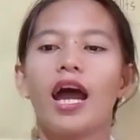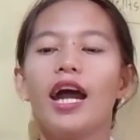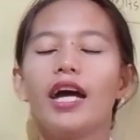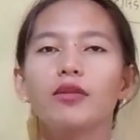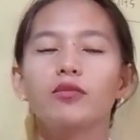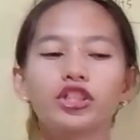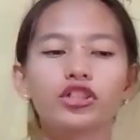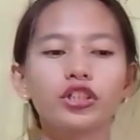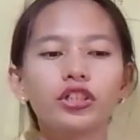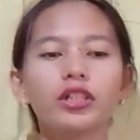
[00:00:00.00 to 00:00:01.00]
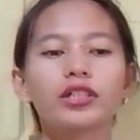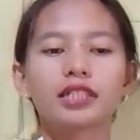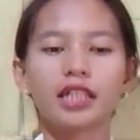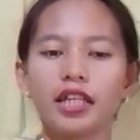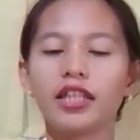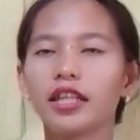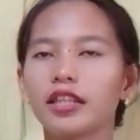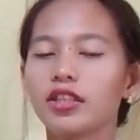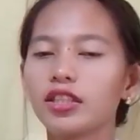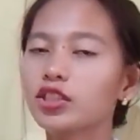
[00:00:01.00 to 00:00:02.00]
And we should see
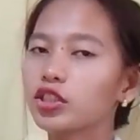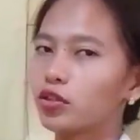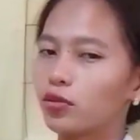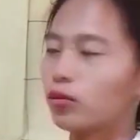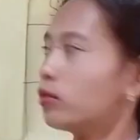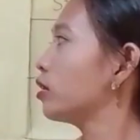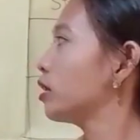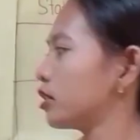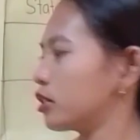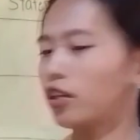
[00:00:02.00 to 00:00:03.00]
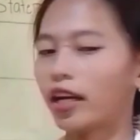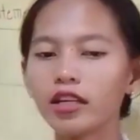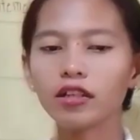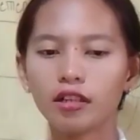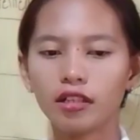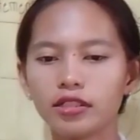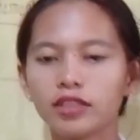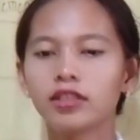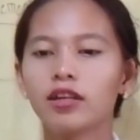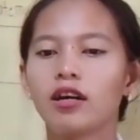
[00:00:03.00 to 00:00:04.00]
that these two
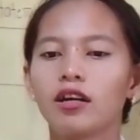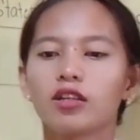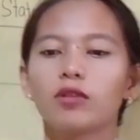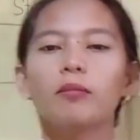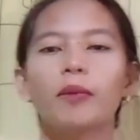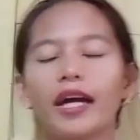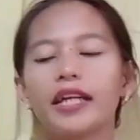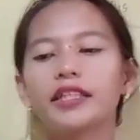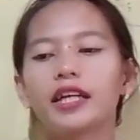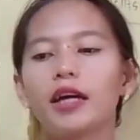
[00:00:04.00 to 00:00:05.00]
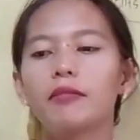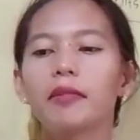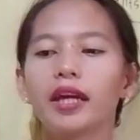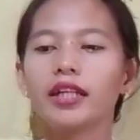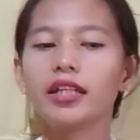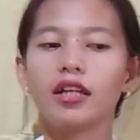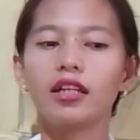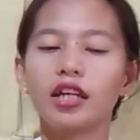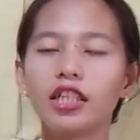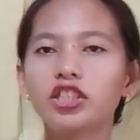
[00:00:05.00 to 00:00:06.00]
triangles combined and make a
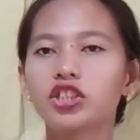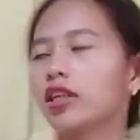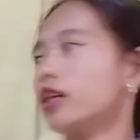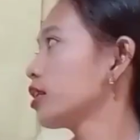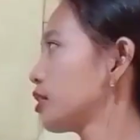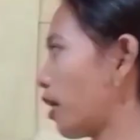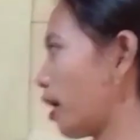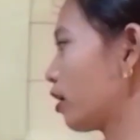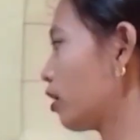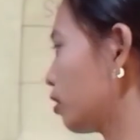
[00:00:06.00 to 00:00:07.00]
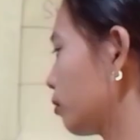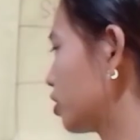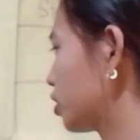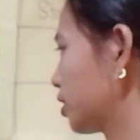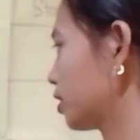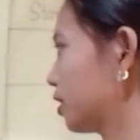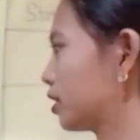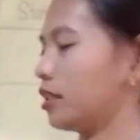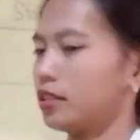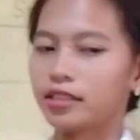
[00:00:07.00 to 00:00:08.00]
large triangle, which is
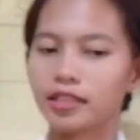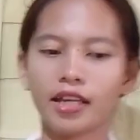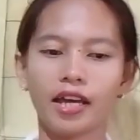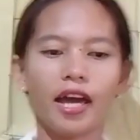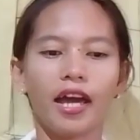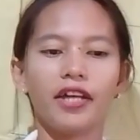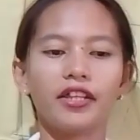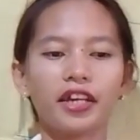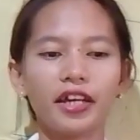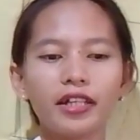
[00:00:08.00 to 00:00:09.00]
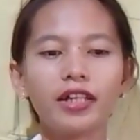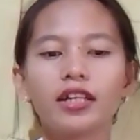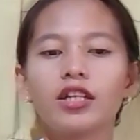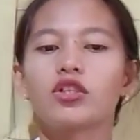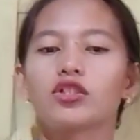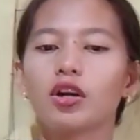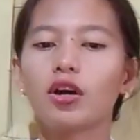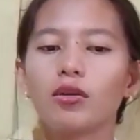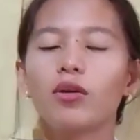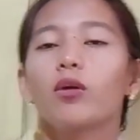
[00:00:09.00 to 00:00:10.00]
this. And then,
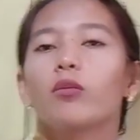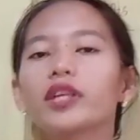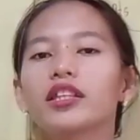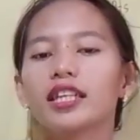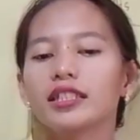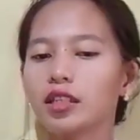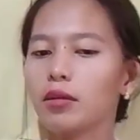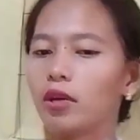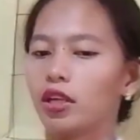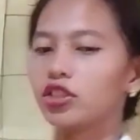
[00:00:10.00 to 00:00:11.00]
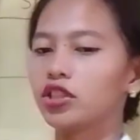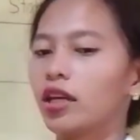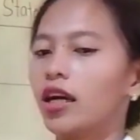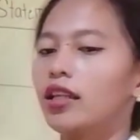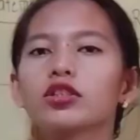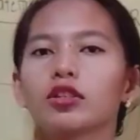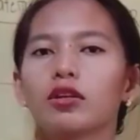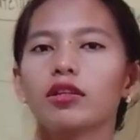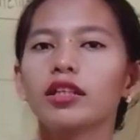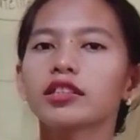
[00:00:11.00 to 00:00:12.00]
so with this image,
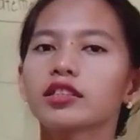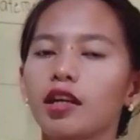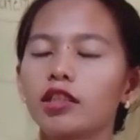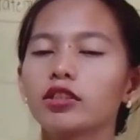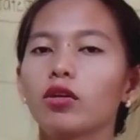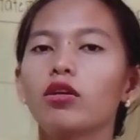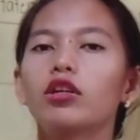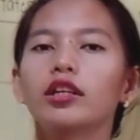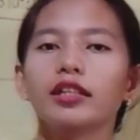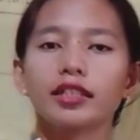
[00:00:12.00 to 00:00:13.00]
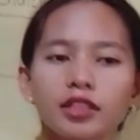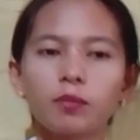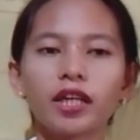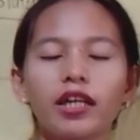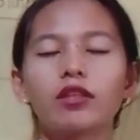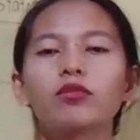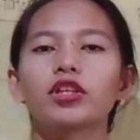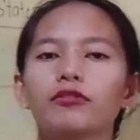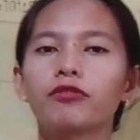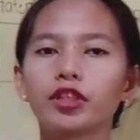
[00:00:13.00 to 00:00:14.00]
so let's begin with
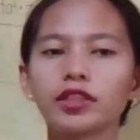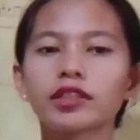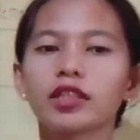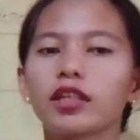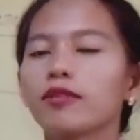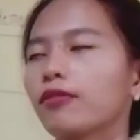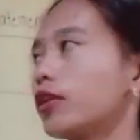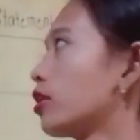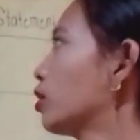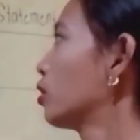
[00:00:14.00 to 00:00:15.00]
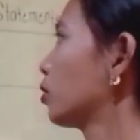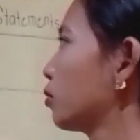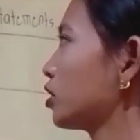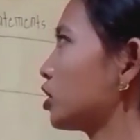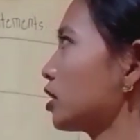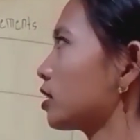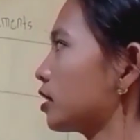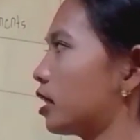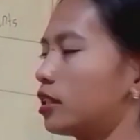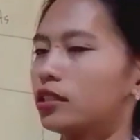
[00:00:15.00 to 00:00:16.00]
the first given, which is
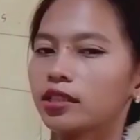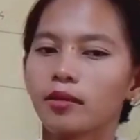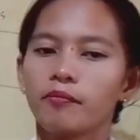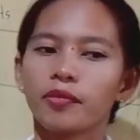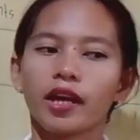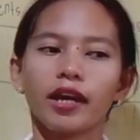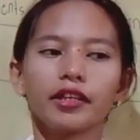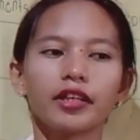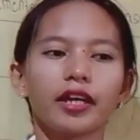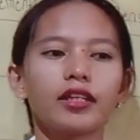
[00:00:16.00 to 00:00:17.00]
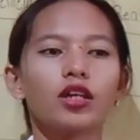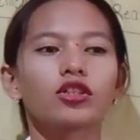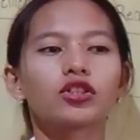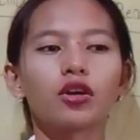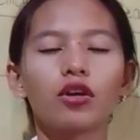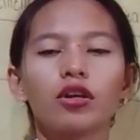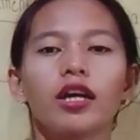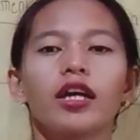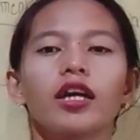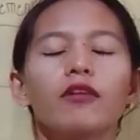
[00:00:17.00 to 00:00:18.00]
this. And then, so
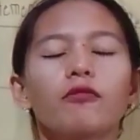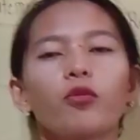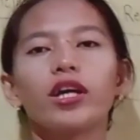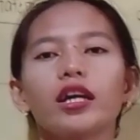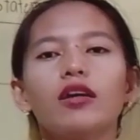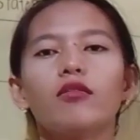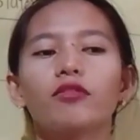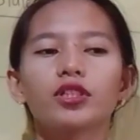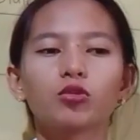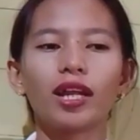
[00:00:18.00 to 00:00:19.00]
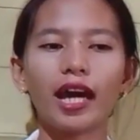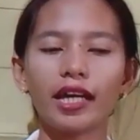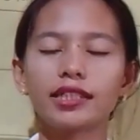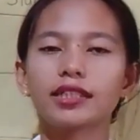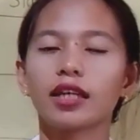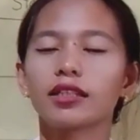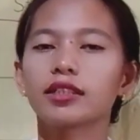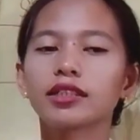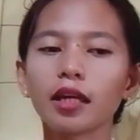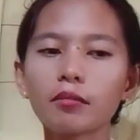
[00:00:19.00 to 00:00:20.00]
if we visualize the
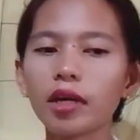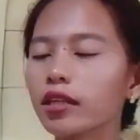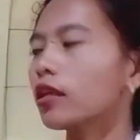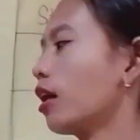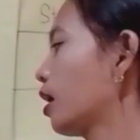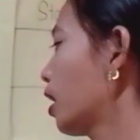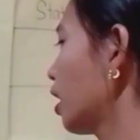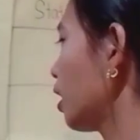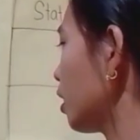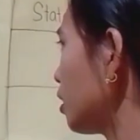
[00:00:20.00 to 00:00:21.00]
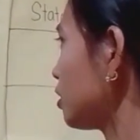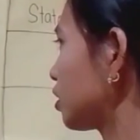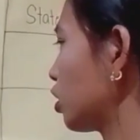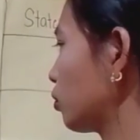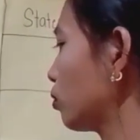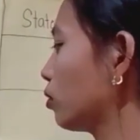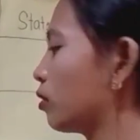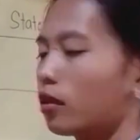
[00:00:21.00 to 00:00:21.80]
segment SU